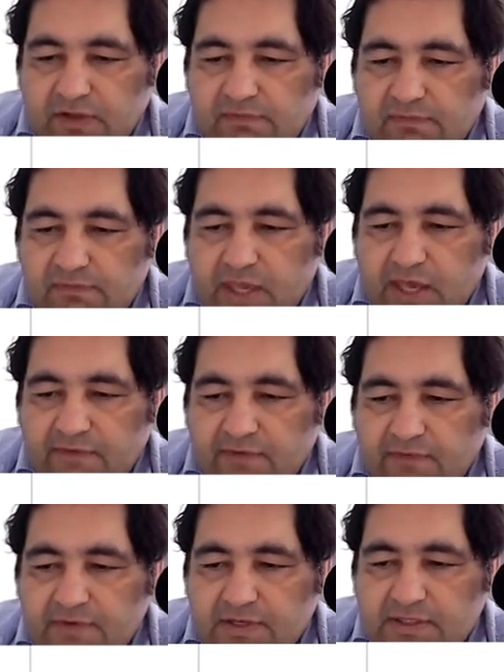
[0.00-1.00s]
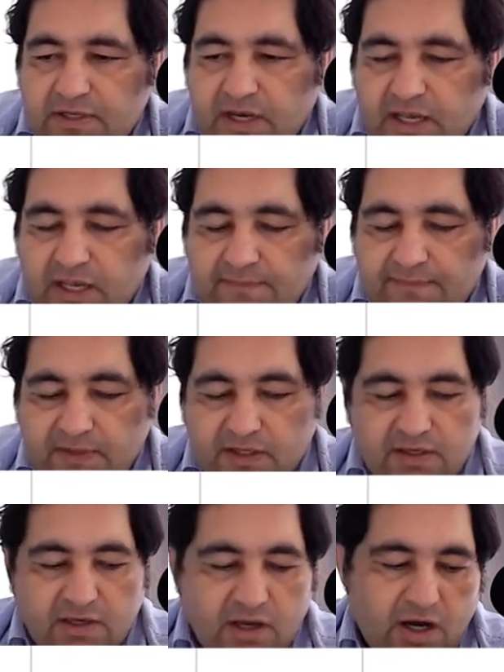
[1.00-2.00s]
We have obviously
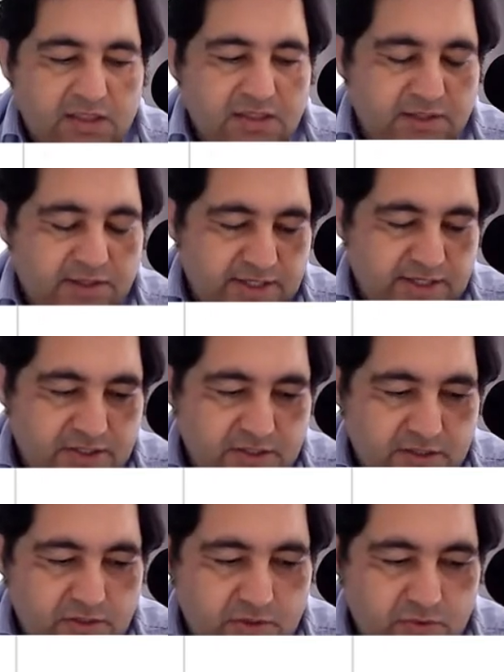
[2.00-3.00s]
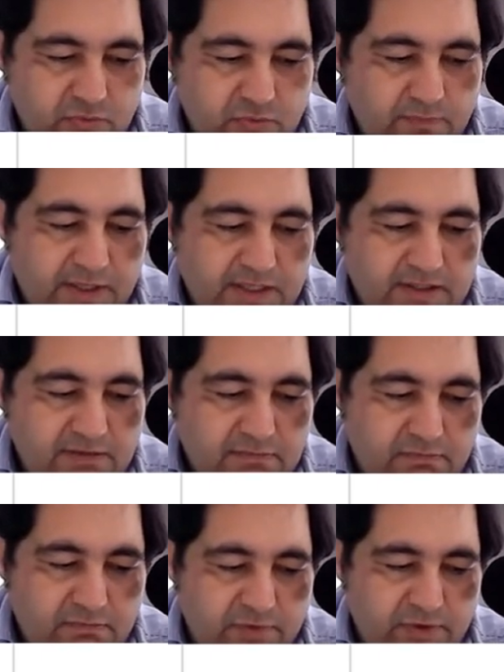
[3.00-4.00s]
other ranges too, but
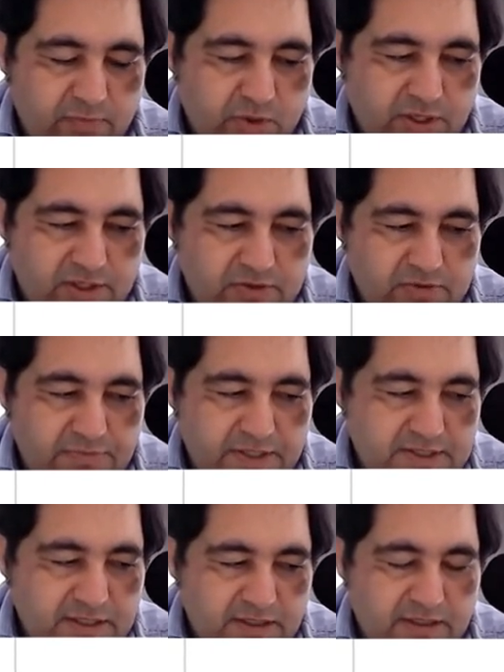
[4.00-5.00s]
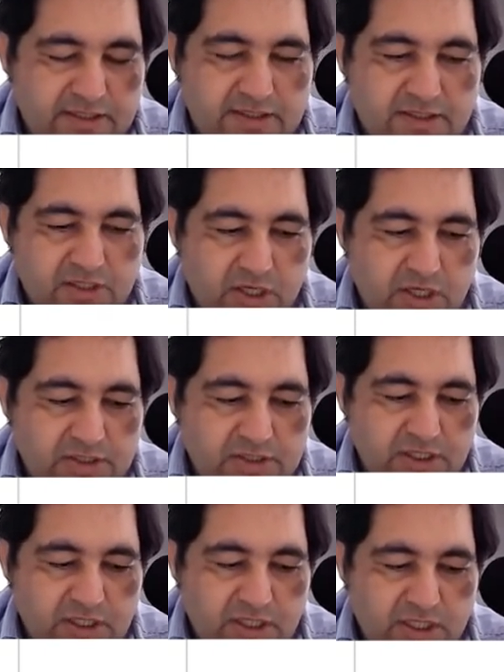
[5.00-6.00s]
we wanted to basically start
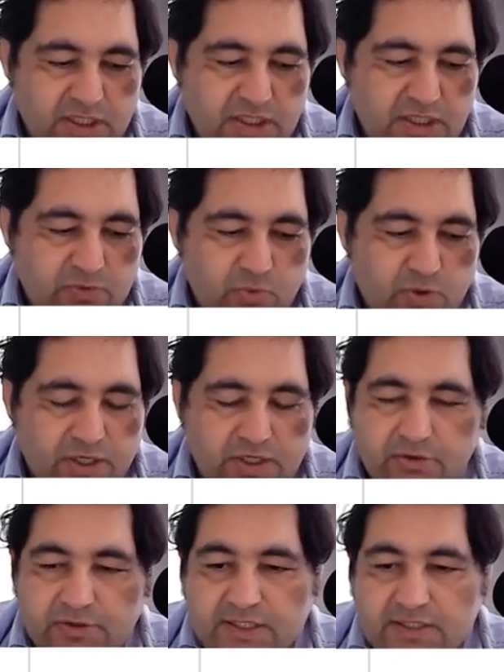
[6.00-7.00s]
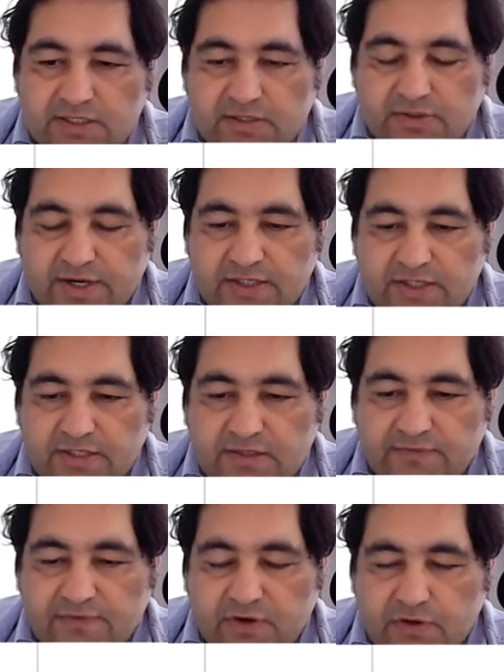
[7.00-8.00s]
and work on these ranges
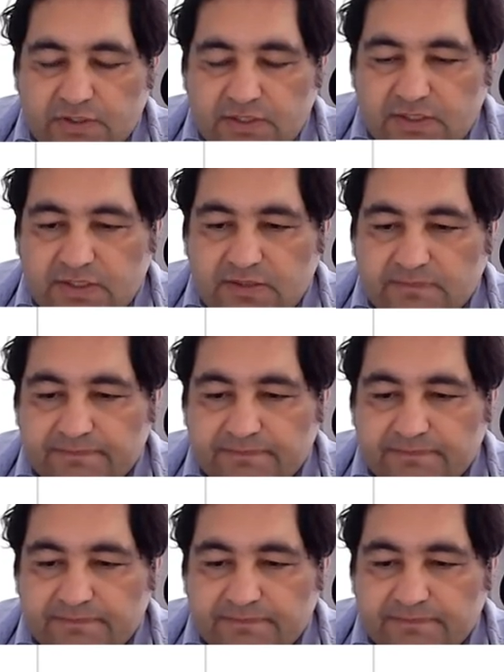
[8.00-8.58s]
first.